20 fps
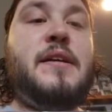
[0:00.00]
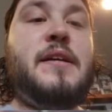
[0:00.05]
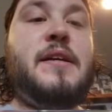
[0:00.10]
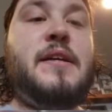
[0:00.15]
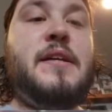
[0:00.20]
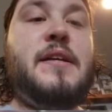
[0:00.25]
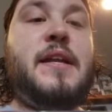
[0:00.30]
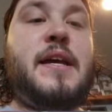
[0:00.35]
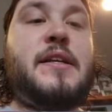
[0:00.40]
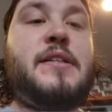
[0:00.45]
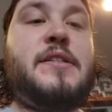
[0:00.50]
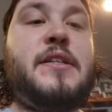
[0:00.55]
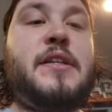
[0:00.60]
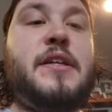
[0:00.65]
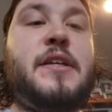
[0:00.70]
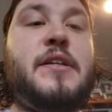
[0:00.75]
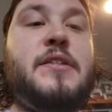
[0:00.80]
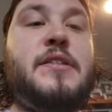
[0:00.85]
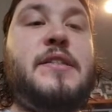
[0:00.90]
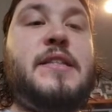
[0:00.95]
next to
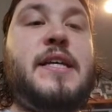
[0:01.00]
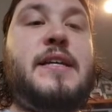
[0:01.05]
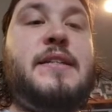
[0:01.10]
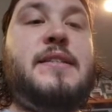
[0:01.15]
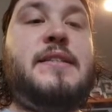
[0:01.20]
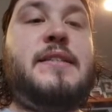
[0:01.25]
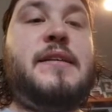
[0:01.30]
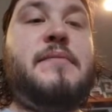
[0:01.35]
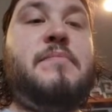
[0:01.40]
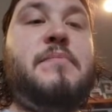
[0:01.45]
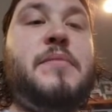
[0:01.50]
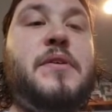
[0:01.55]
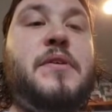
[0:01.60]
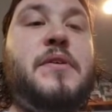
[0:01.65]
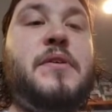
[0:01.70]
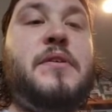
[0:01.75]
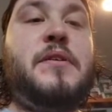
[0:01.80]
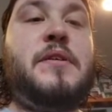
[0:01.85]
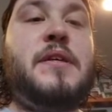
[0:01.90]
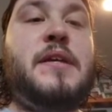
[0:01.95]
your set
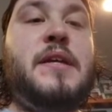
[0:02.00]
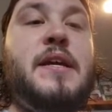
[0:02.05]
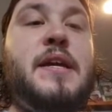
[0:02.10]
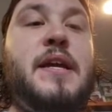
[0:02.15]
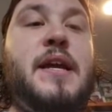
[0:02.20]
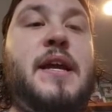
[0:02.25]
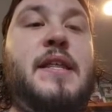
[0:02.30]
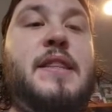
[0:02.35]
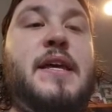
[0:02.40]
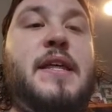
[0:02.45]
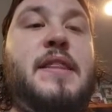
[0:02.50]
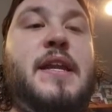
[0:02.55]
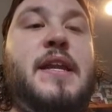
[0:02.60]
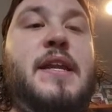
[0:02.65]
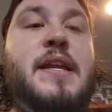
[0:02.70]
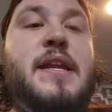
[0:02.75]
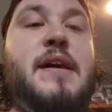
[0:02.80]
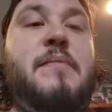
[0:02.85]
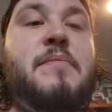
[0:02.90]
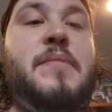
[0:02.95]
symbol, and then the
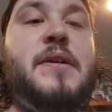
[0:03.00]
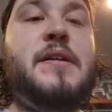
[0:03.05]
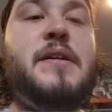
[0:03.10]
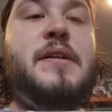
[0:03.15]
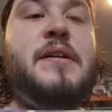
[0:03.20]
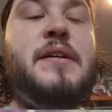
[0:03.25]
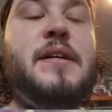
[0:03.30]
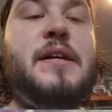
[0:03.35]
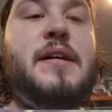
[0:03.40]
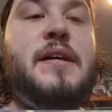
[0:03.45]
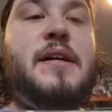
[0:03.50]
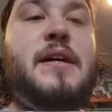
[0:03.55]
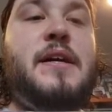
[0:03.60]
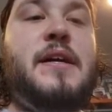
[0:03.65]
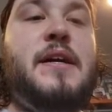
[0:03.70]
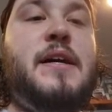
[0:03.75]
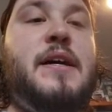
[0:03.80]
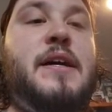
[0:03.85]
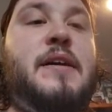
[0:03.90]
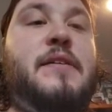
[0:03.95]
number
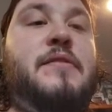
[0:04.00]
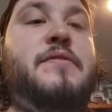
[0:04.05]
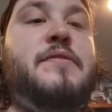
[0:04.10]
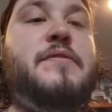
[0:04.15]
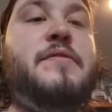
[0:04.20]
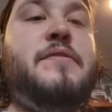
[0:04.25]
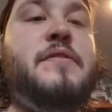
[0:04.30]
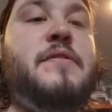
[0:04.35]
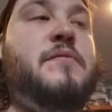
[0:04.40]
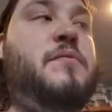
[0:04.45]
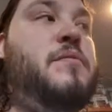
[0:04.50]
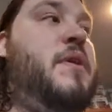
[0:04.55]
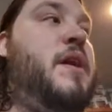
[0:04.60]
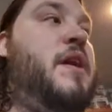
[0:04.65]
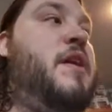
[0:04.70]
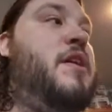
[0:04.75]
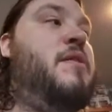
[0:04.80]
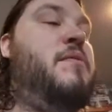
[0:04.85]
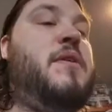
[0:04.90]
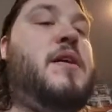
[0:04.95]
of where
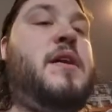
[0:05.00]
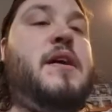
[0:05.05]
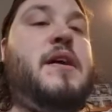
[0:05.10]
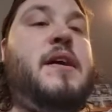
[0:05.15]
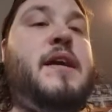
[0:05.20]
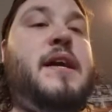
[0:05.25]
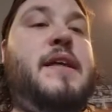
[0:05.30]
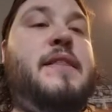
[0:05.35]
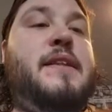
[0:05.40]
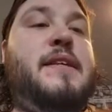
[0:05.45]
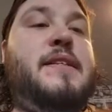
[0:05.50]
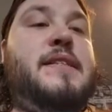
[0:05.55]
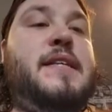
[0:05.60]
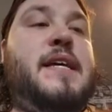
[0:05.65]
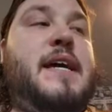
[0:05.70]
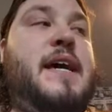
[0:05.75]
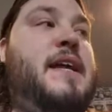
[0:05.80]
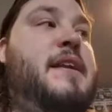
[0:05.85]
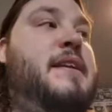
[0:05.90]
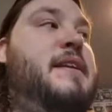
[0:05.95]
you are in the
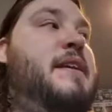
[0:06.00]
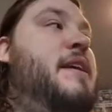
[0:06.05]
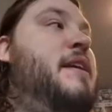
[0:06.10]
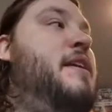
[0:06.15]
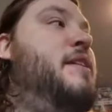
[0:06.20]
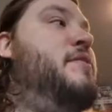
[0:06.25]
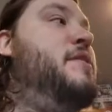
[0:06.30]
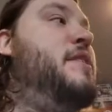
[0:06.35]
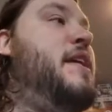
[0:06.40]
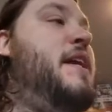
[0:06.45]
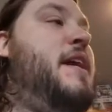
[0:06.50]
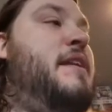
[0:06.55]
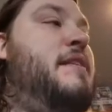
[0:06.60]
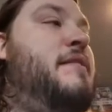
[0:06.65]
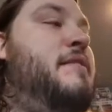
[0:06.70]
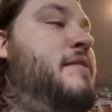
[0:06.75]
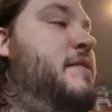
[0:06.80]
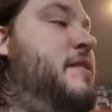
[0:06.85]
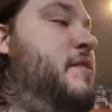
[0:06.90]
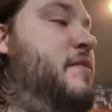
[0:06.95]
set. Can I use that?
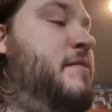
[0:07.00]
No?